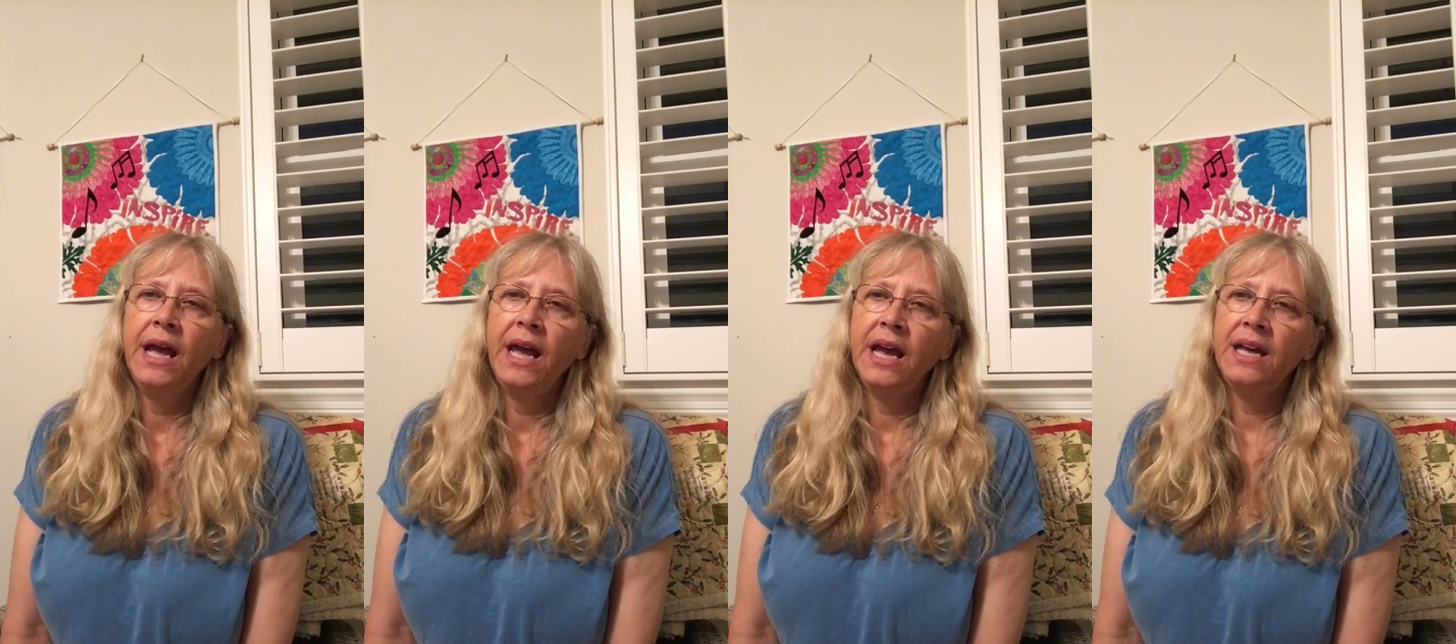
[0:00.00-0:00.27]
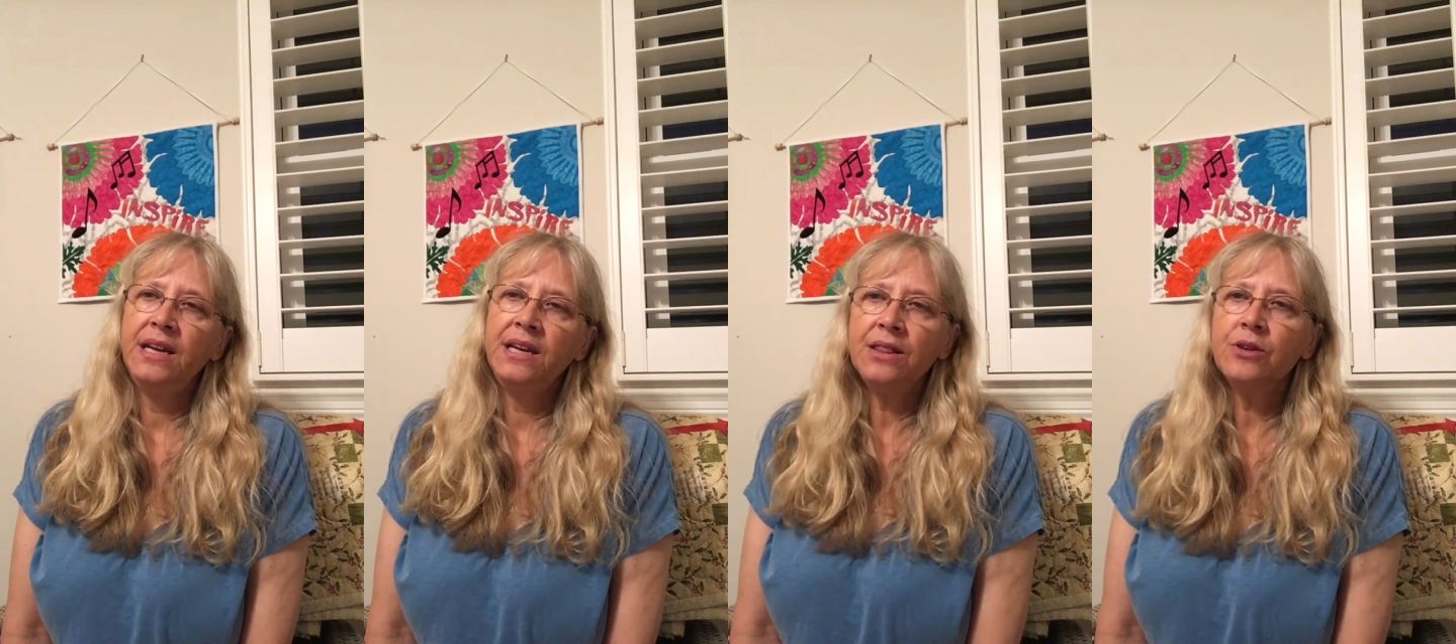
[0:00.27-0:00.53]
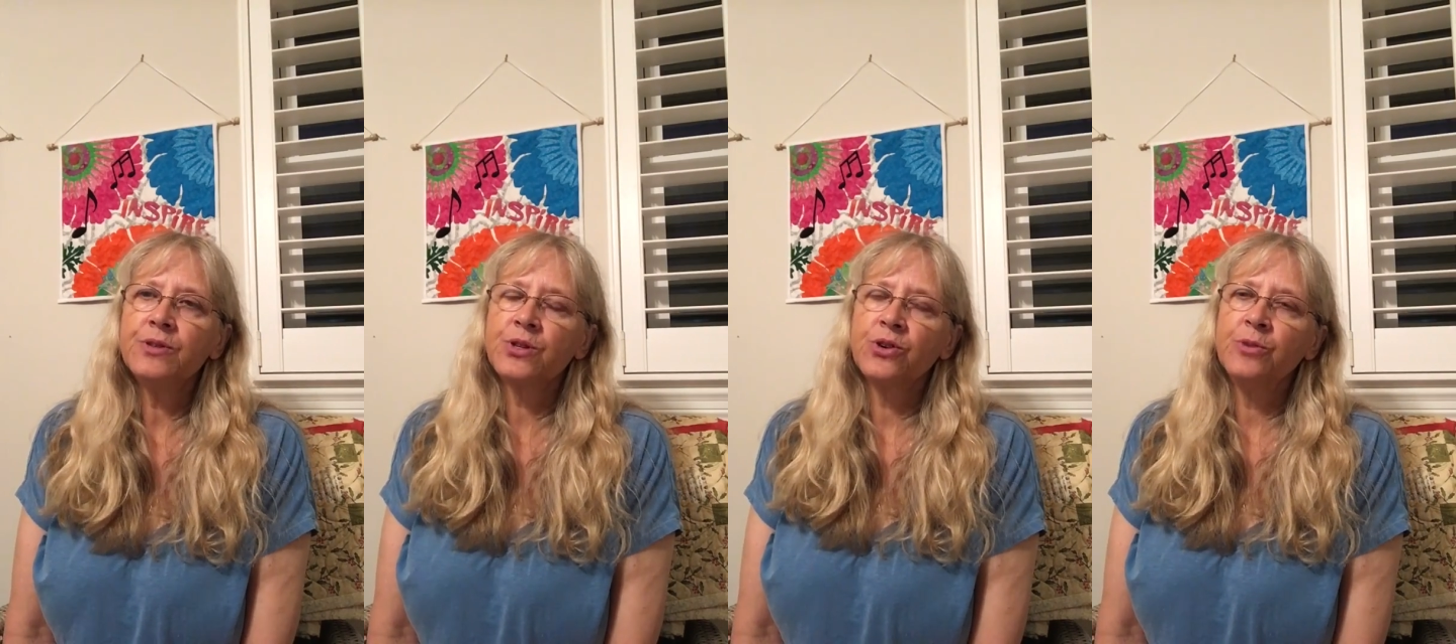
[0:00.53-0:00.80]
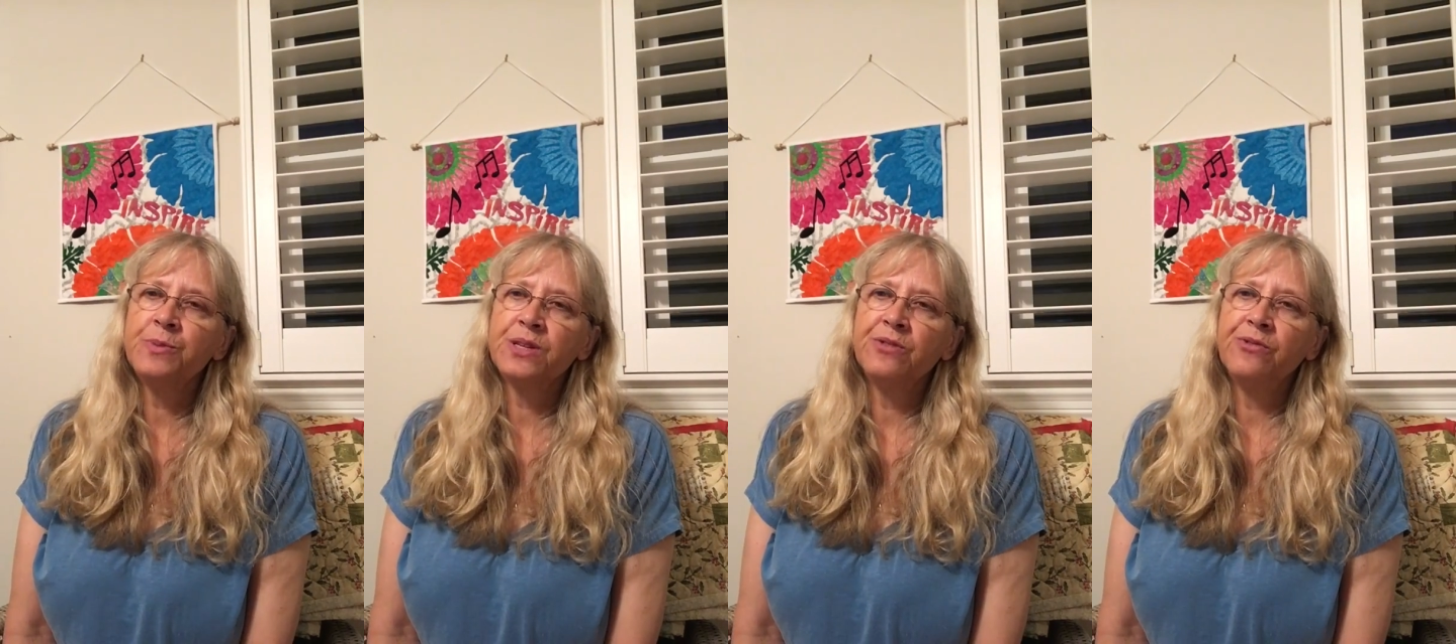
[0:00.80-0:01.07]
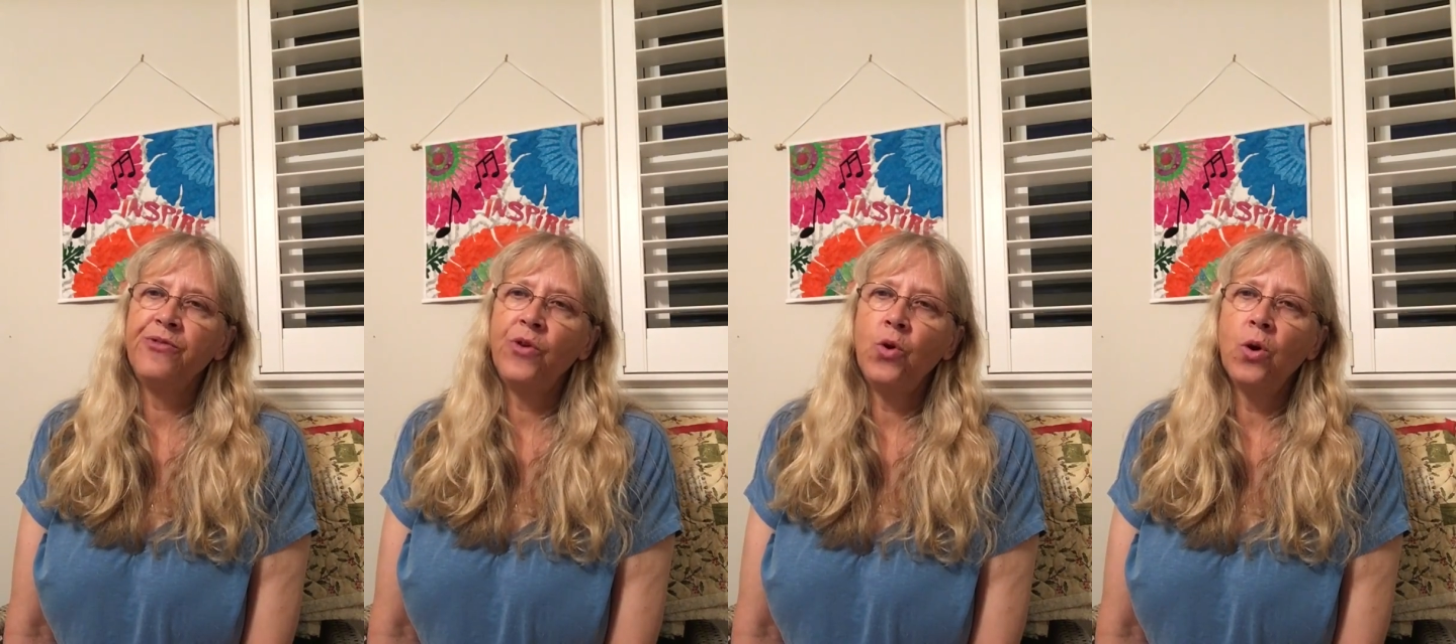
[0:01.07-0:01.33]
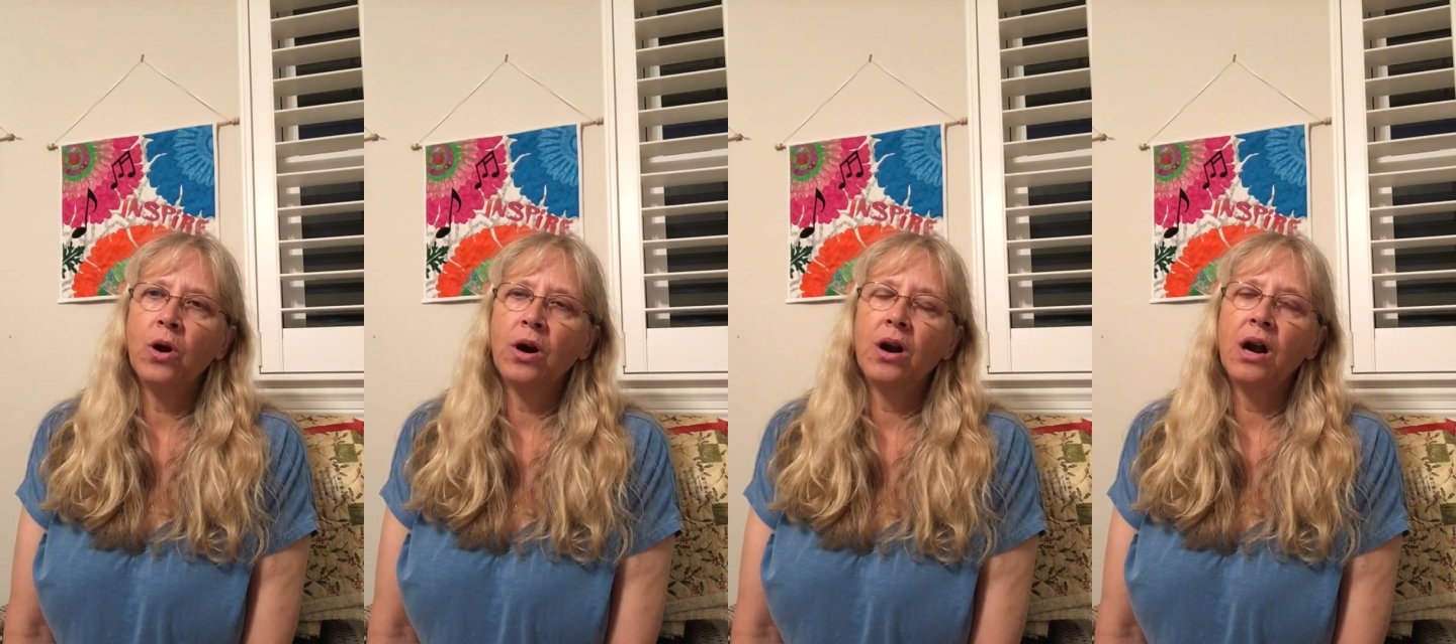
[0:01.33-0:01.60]
And in those groups of
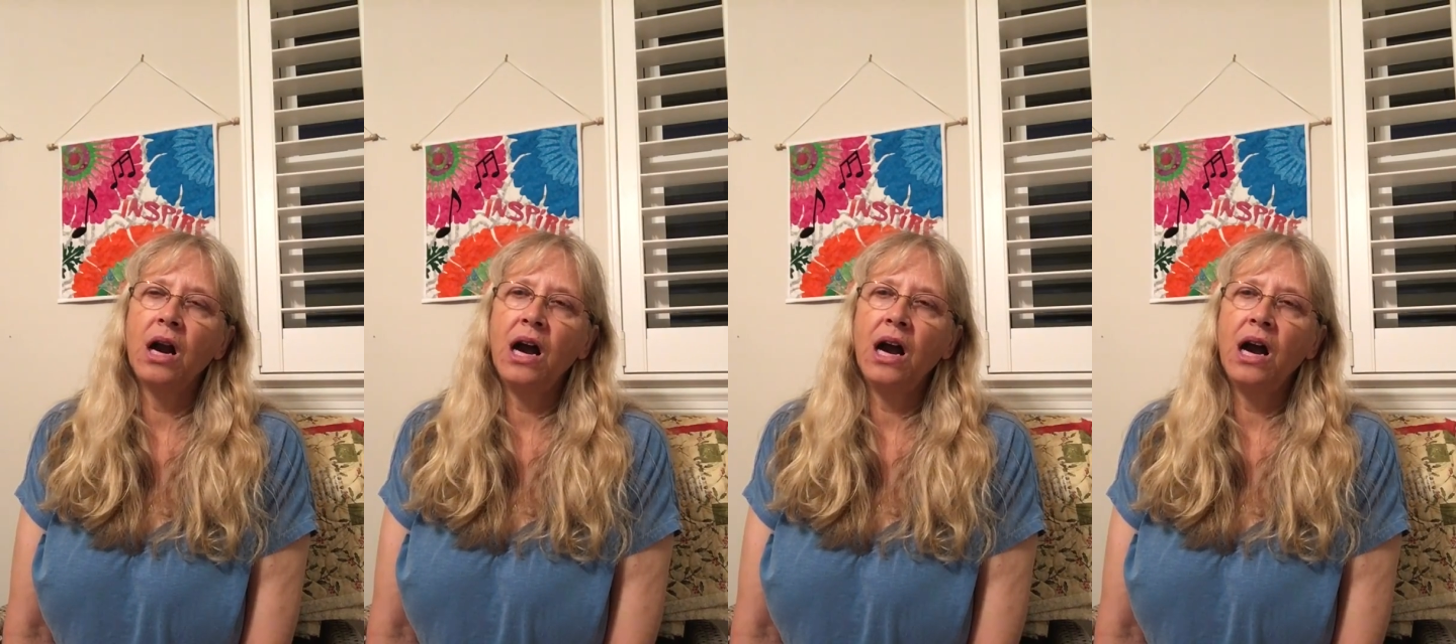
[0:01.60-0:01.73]
4,